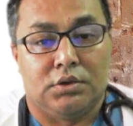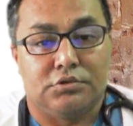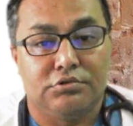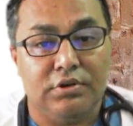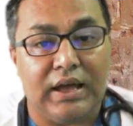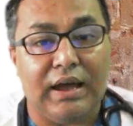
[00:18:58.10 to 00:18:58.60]

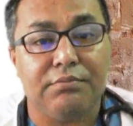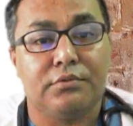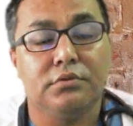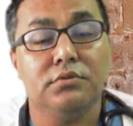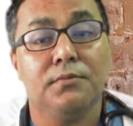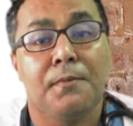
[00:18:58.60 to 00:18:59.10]
So you have
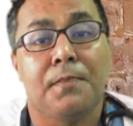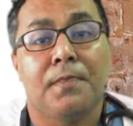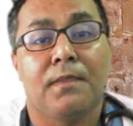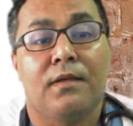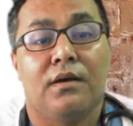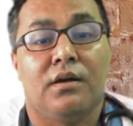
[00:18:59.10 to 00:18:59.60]
to,
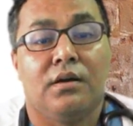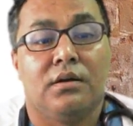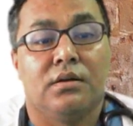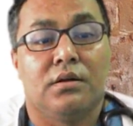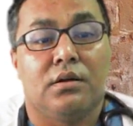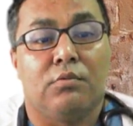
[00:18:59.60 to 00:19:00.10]

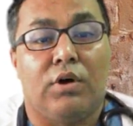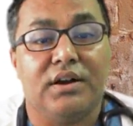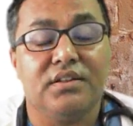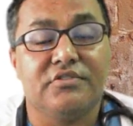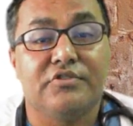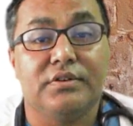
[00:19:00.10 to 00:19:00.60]

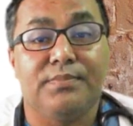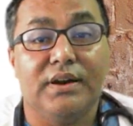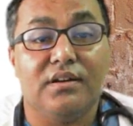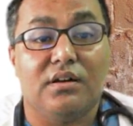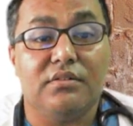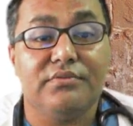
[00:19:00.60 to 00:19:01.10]
what is
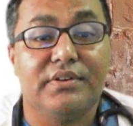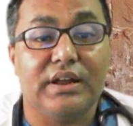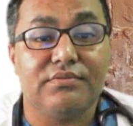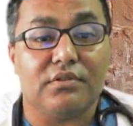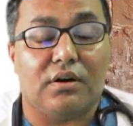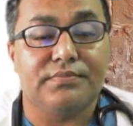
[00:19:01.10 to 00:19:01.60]
treatment of
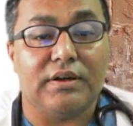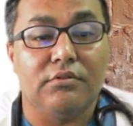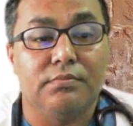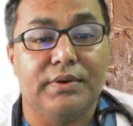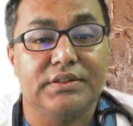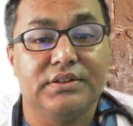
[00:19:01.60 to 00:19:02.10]
Graves'
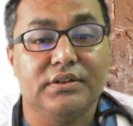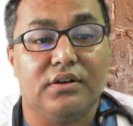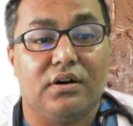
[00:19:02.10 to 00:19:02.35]
ophthalmopathy,